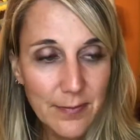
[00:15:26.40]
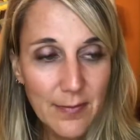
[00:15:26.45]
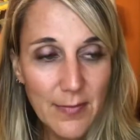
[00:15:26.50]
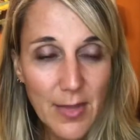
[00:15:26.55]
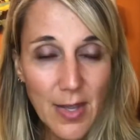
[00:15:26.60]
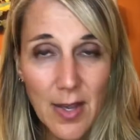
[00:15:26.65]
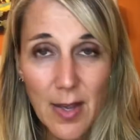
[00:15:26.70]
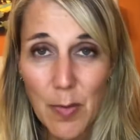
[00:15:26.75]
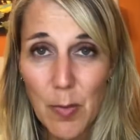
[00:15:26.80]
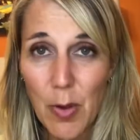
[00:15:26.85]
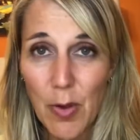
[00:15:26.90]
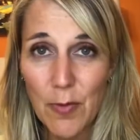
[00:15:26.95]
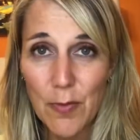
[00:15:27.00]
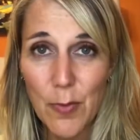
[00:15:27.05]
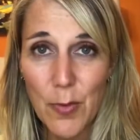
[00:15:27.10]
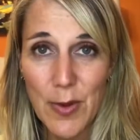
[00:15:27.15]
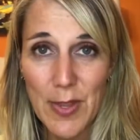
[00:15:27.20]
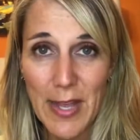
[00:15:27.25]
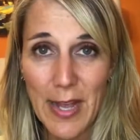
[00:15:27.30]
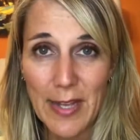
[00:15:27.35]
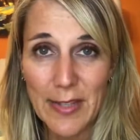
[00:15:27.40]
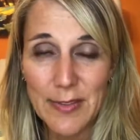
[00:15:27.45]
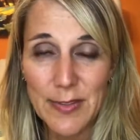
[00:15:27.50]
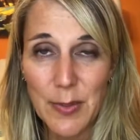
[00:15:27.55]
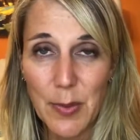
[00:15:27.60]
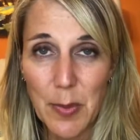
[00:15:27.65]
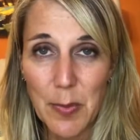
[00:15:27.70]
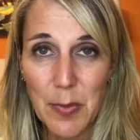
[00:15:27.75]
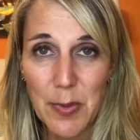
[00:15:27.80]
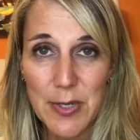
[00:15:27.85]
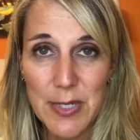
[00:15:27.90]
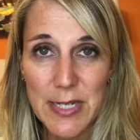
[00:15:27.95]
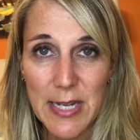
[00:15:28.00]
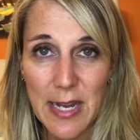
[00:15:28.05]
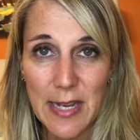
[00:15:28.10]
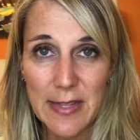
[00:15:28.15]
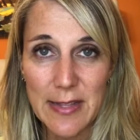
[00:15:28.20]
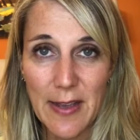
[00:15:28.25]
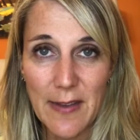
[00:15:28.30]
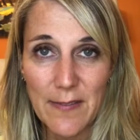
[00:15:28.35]
I'm all for that. So I
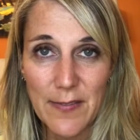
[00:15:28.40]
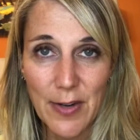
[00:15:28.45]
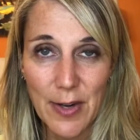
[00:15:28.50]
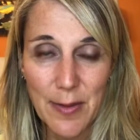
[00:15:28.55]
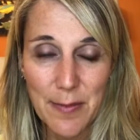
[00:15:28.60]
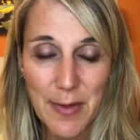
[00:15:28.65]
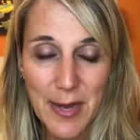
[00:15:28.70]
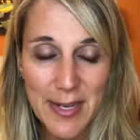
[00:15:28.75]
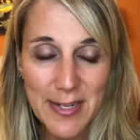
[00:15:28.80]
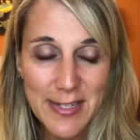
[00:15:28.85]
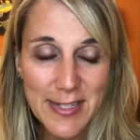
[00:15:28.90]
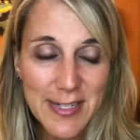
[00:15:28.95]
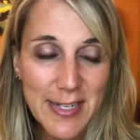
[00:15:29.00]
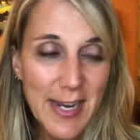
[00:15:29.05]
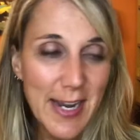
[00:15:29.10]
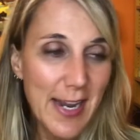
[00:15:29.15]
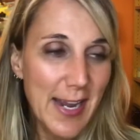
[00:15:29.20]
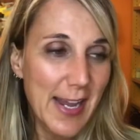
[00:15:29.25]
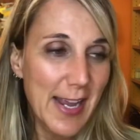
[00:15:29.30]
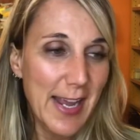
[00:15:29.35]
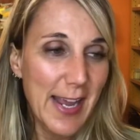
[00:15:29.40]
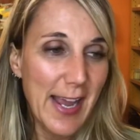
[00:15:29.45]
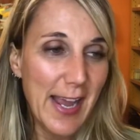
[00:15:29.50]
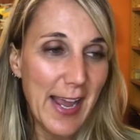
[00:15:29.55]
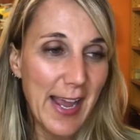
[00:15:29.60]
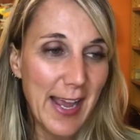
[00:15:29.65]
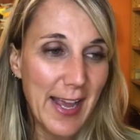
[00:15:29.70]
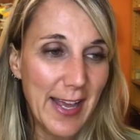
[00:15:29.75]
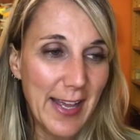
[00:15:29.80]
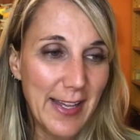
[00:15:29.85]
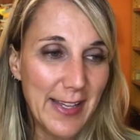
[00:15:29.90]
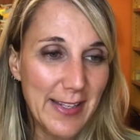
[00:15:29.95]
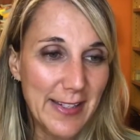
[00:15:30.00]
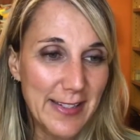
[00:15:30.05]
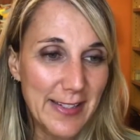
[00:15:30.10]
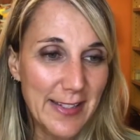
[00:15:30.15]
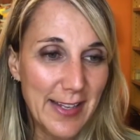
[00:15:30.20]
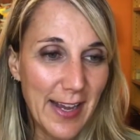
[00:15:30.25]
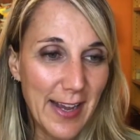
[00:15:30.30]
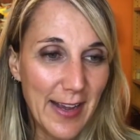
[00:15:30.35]
appreciate that very much,
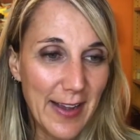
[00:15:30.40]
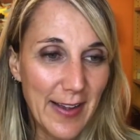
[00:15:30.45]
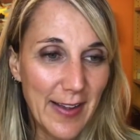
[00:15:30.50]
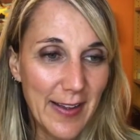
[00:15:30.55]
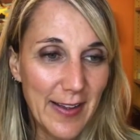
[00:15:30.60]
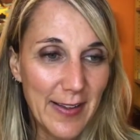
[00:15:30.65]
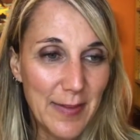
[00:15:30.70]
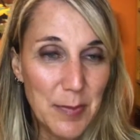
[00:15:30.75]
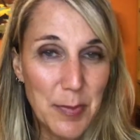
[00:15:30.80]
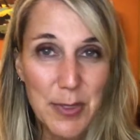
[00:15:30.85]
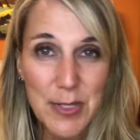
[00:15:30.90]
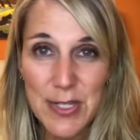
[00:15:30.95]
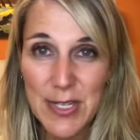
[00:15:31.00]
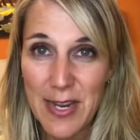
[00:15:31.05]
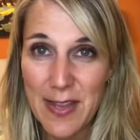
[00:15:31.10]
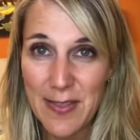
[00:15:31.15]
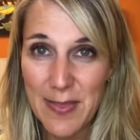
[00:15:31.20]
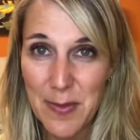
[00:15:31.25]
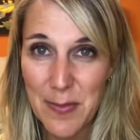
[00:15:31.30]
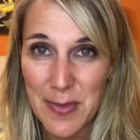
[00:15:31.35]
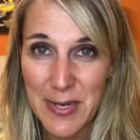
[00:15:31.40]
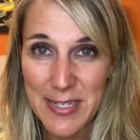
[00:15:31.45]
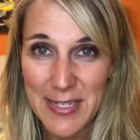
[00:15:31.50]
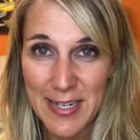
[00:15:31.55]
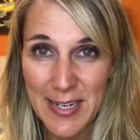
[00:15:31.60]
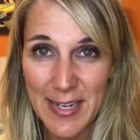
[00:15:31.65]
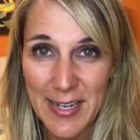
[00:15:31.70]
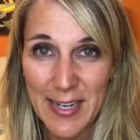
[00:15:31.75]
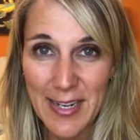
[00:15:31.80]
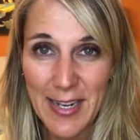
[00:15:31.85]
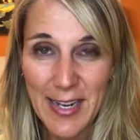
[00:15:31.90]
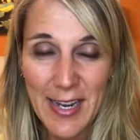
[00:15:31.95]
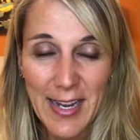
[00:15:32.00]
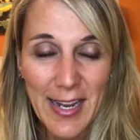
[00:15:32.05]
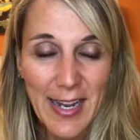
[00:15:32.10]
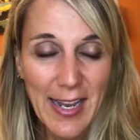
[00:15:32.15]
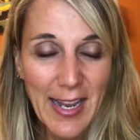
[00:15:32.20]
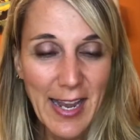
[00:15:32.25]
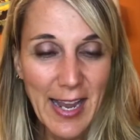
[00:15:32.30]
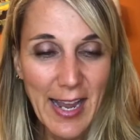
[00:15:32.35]
and I appreciate the mission.
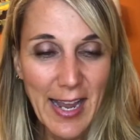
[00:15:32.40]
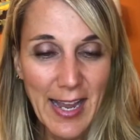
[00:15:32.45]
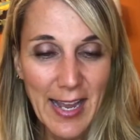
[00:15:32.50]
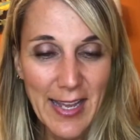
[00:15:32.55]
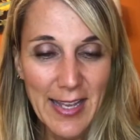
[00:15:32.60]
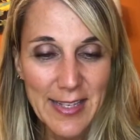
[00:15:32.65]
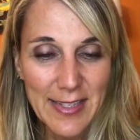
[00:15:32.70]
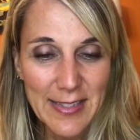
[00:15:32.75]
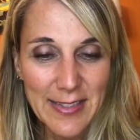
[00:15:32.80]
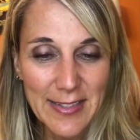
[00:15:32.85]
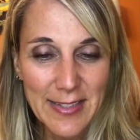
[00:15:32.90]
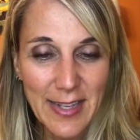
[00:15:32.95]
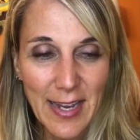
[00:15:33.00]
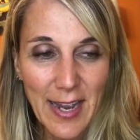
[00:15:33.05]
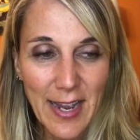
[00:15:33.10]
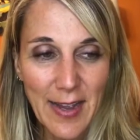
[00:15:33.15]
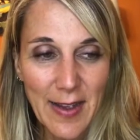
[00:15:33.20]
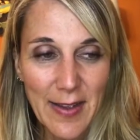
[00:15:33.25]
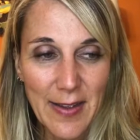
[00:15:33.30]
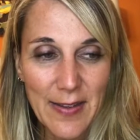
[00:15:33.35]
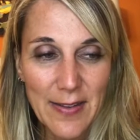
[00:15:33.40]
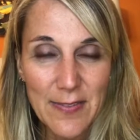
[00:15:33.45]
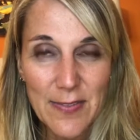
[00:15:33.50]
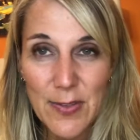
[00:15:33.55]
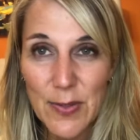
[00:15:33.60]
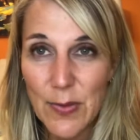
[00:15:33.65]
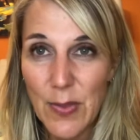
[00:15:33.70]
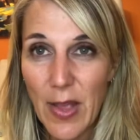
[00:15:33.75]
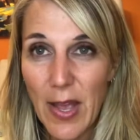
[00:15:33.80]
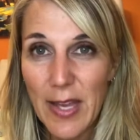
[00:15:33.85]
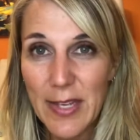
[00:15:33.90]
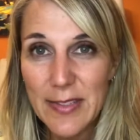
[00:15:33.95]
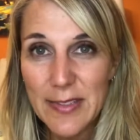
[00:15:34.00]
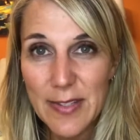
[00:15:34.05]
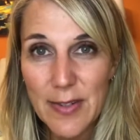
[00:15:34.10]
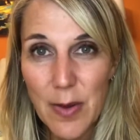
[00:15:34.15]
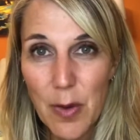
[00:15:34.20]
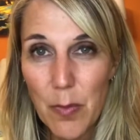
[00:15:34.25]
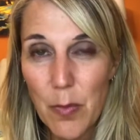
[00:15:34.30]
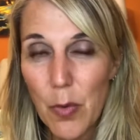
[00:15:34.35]
And if you'd like
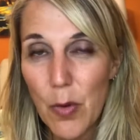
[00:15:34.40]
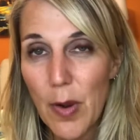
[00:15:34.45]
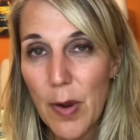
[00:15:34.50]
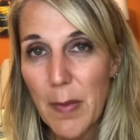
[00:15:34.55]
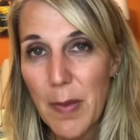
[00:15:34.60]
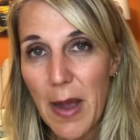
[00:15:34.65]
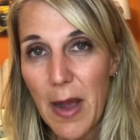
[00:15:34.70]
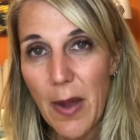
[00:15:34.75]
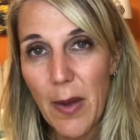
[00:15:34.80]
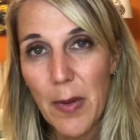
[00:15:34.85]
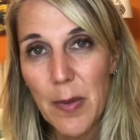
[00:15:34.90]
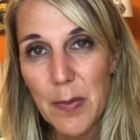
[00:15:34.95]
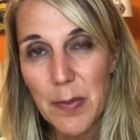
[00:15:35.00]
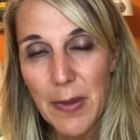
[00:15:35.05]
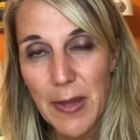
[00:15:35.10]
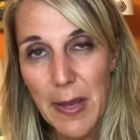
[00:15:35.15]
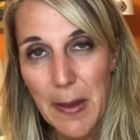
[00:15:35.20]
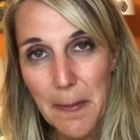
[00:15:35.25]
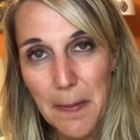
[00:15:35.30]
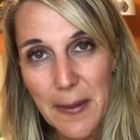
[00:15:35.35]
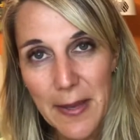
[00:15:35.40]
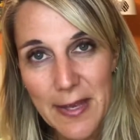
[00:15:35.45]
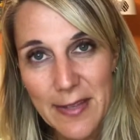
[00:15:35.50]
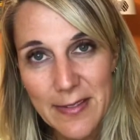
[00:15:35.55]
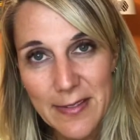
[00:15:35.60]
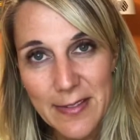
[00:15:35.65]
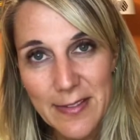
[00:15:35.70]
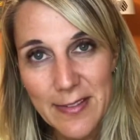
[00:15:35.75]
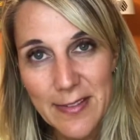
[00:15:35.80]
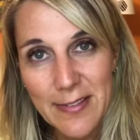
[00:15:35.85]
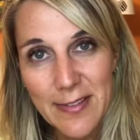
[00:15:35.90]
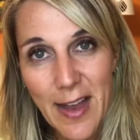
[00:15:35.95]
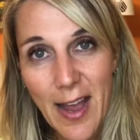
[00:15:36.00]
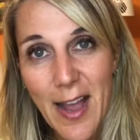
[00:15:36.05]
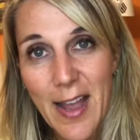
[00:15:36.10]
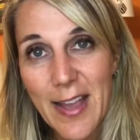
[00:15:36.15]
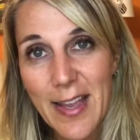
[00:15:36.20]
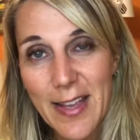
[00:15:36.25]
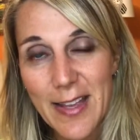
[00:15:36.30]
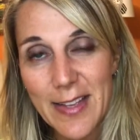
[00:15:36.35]
to know more about plant-based
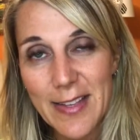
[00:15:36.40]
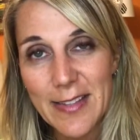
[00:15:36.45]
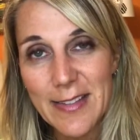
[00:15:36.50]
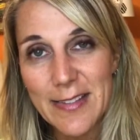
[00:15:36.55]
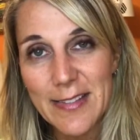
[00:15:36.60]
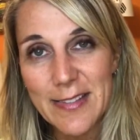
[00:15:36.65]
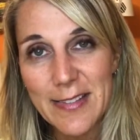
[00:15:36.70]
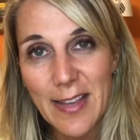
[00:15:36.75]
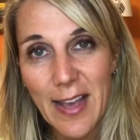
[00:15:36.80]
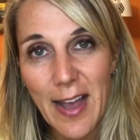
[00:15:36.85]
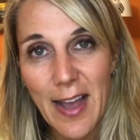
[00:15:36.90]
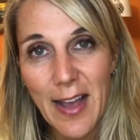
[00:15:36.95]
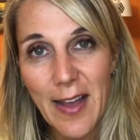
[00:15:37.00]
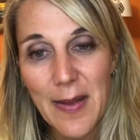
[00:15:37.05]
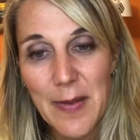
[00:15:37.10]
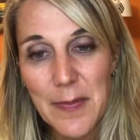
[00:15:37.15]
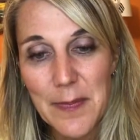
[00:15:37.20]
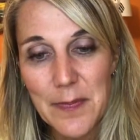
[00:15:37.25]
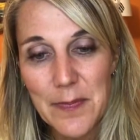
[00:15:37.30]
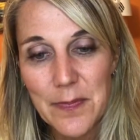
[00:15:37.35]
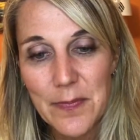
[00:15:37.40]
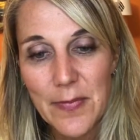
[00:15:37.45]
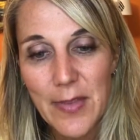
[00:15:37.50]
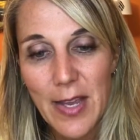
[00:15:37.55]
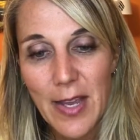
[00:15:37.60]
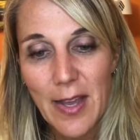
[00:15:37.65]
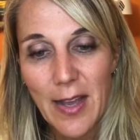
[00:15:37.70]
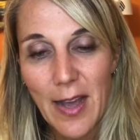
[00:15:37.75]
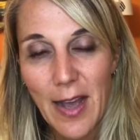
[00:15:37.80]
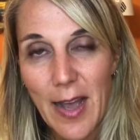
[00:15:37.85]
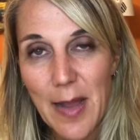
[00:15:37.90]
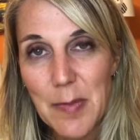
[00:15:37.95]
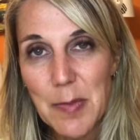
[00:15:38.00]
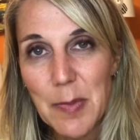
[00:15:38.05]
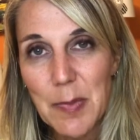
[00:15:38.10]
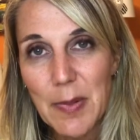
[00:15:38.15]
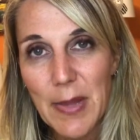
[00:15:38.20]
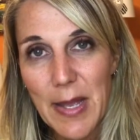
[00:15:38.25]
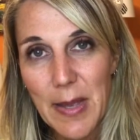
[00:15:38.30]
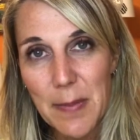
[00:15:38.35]
diets, I'm
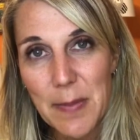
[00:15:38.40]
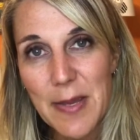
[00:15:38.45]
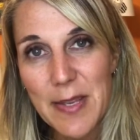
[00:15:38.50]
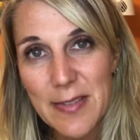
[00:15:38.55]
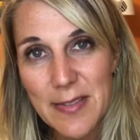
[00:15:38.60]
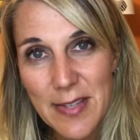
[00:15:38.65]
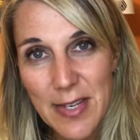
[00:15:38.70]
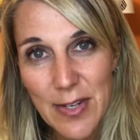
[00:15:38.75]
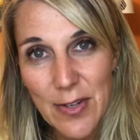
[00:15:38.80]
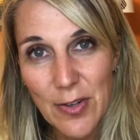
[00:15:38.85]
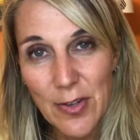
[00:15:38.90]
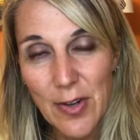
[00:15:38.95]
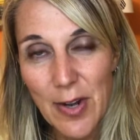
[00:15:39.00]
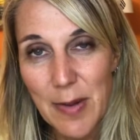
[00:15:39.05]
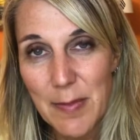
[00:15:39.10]
a plant-based eater.